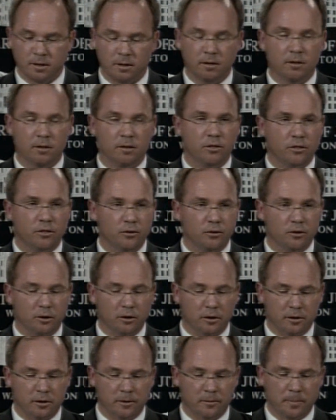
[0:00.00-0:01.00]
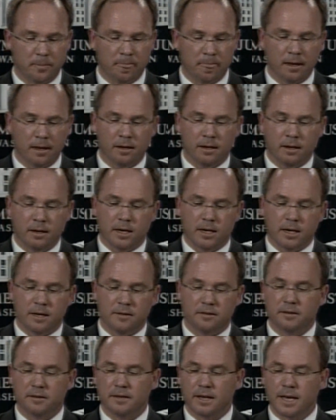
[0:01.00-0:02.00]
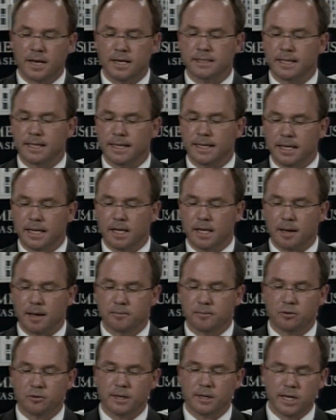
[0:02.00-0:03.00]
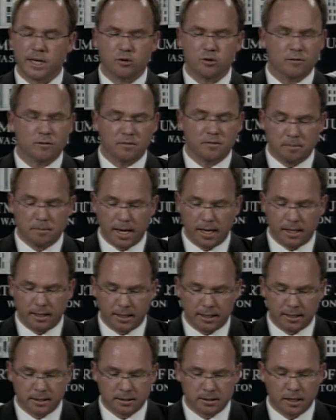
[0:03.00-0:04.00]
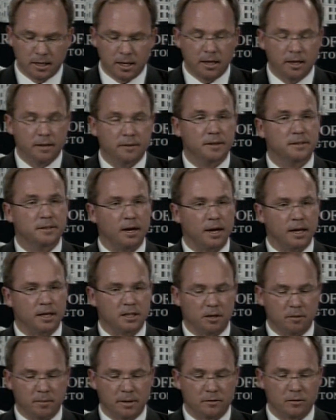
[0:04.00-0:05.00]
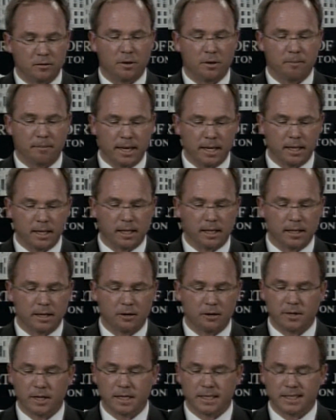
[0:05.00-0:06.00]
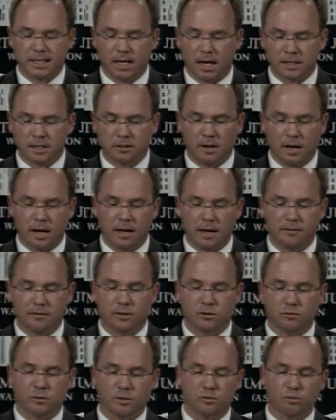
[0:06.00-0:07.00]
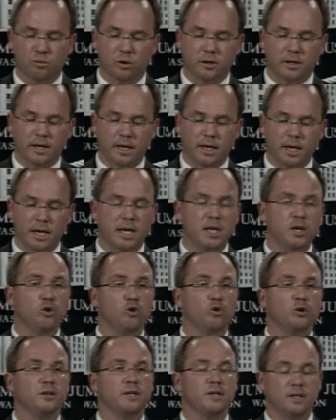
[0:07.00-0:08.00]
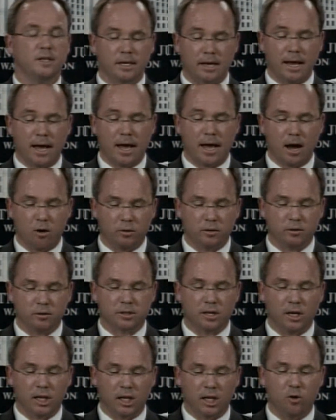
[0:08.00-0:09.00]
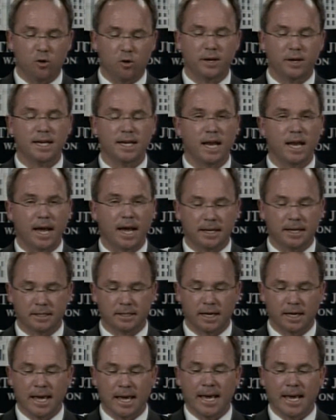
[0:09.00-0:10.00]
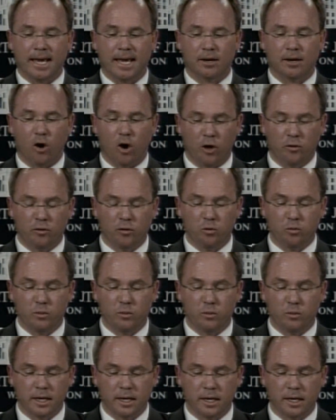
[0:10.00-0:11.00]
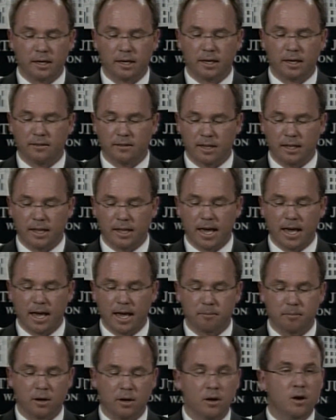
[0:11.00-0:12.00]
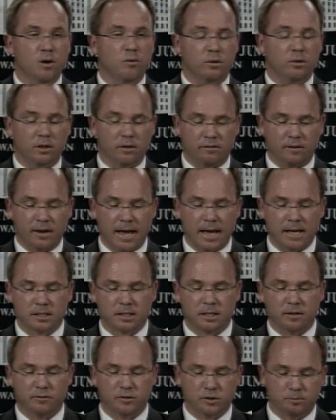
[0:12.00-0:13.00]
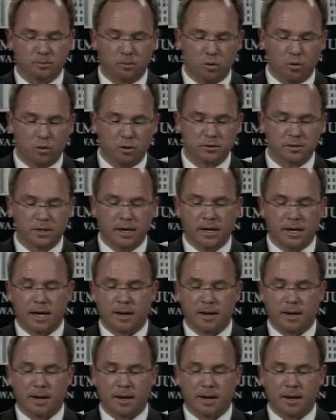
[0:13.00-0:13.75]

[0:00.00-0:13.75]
Third, in the days leading up to each of the mailings, the documents make clear that Dr. Ivins was working inordinate hours alone at night and on the weekend in the lab where the flask of spores and